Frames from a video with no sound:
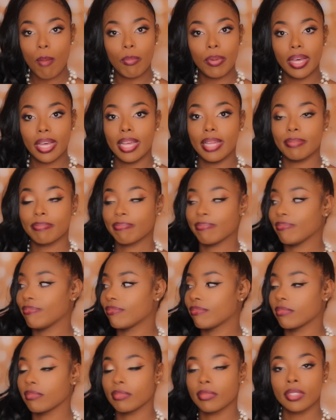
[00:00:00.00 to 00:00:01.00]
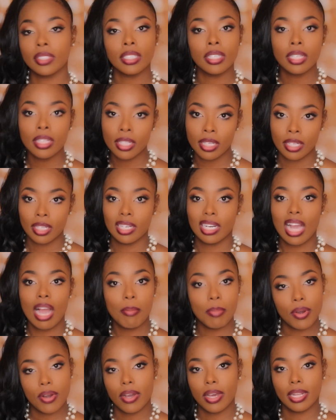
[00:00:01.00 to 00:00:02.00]
but
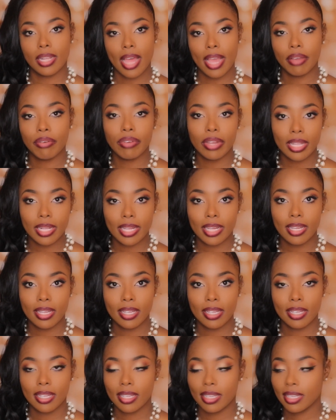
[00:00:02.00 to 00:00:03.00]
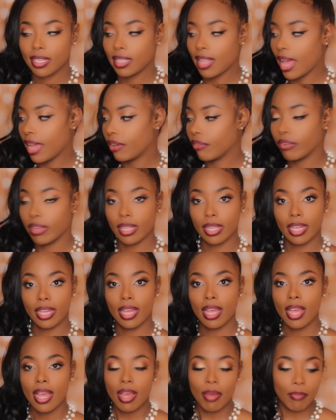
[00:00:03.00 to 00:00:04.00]
come on, like, really? Like, really?
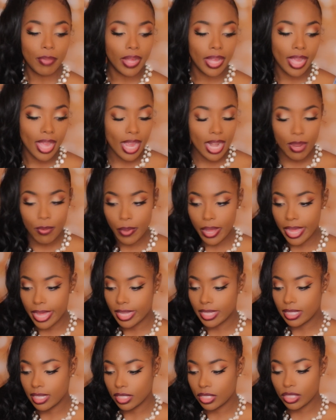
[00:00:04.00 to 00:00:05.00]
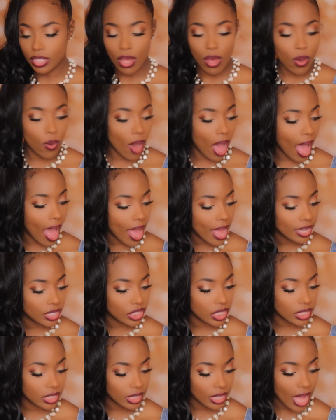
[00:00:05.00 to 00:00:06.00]
But anyways, so I
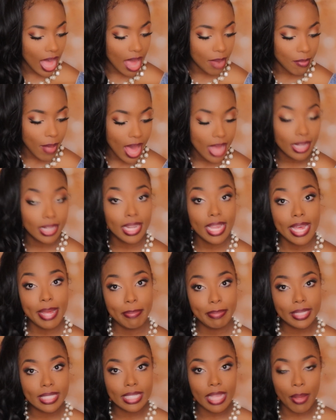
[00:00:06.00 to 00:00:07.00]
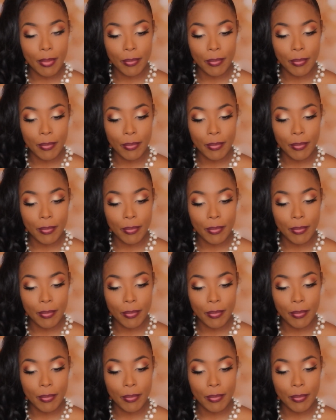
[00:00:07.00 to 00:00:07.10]
just lined my lips